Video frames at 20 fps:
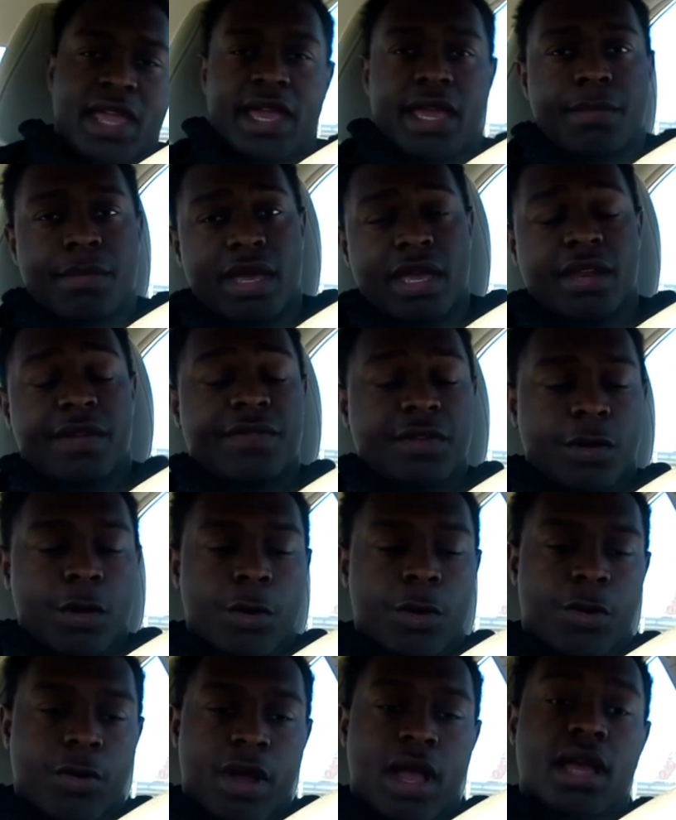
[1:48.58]
Hey man, if
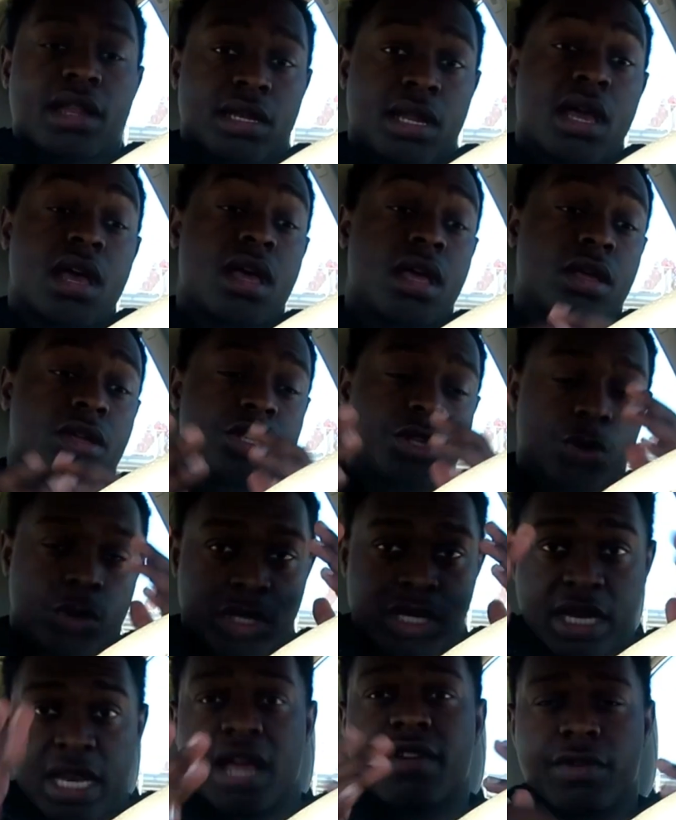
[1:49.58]
you don't grind now,
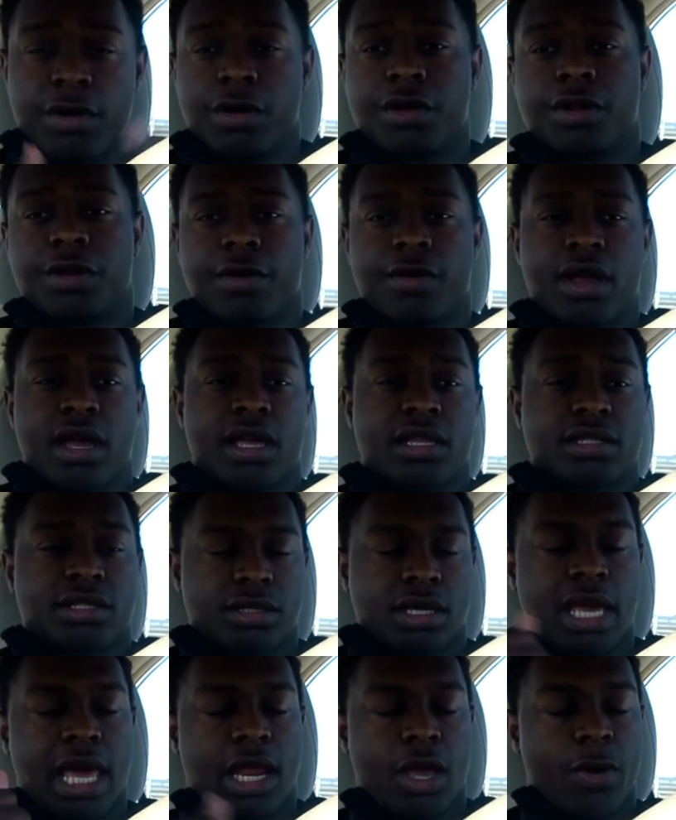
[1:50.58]
you are never gonna
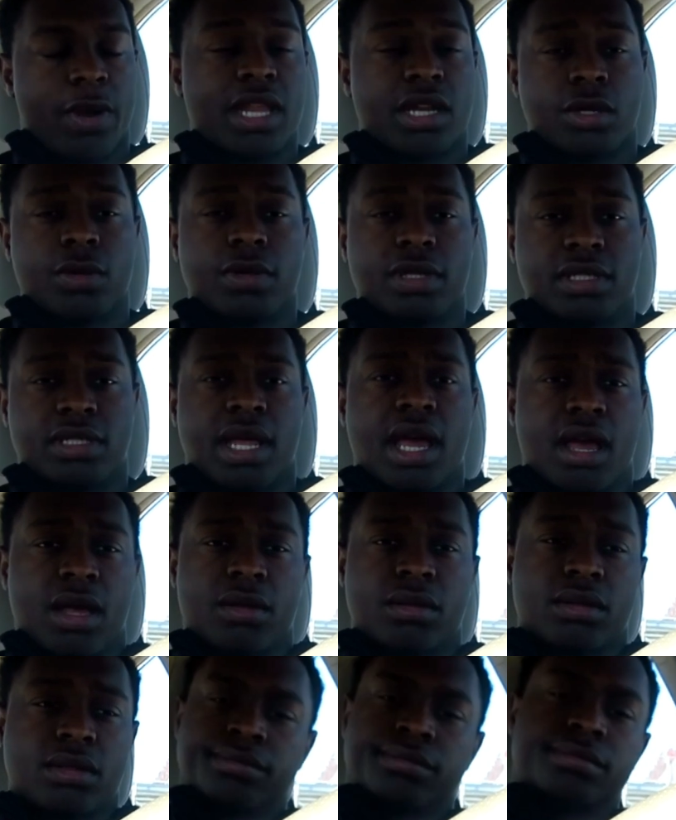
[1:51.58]
grind. So you gotta go ahead and do this
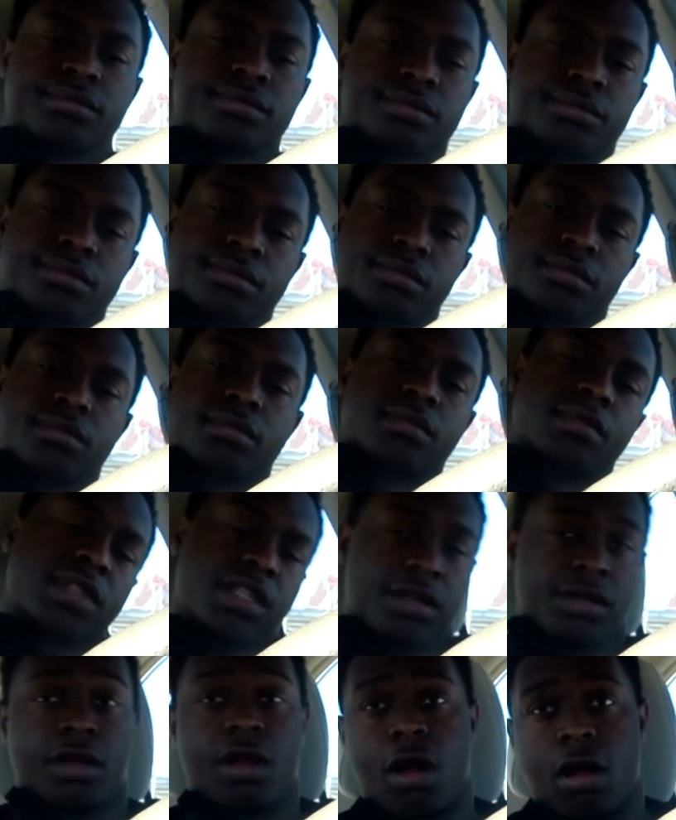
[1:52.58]
now.
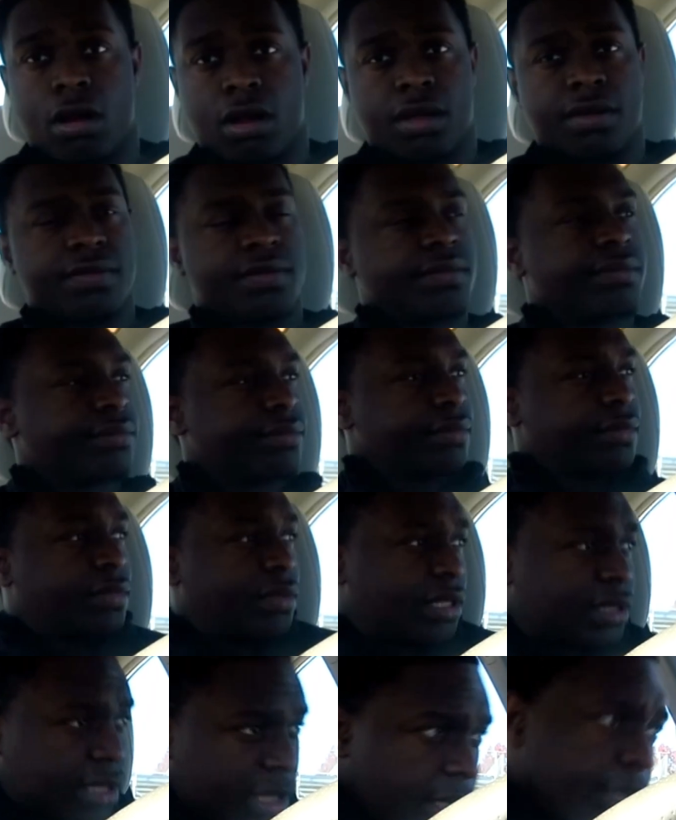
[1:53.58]
Turn the car off. Let's